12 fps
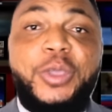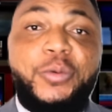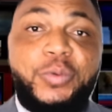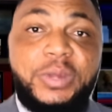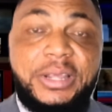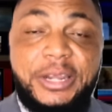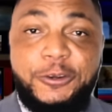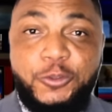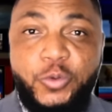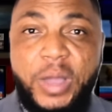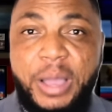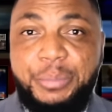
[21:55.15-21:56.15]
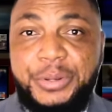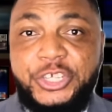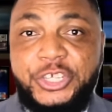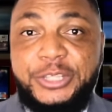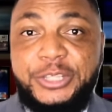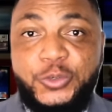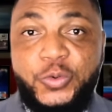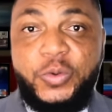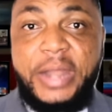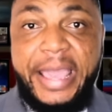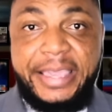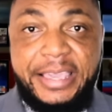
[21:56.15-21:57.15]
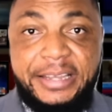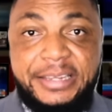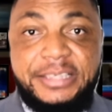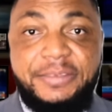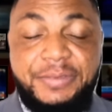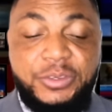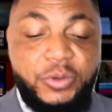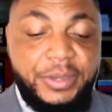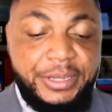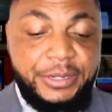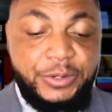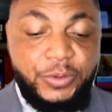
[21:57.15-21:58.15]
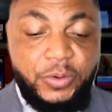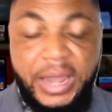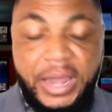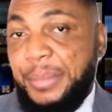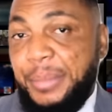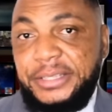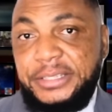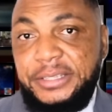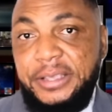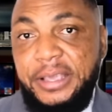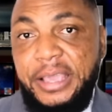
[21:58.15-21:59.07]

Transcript: we we'll really do appreciate you liking this video in your numbers